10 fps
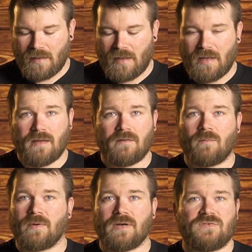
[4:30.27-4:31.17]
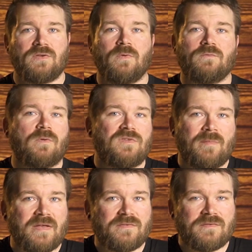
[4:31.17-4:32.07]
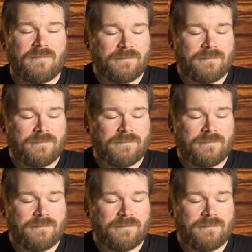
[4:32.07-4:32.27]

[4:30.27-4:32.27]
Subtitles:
and we're gonna see which one's the best.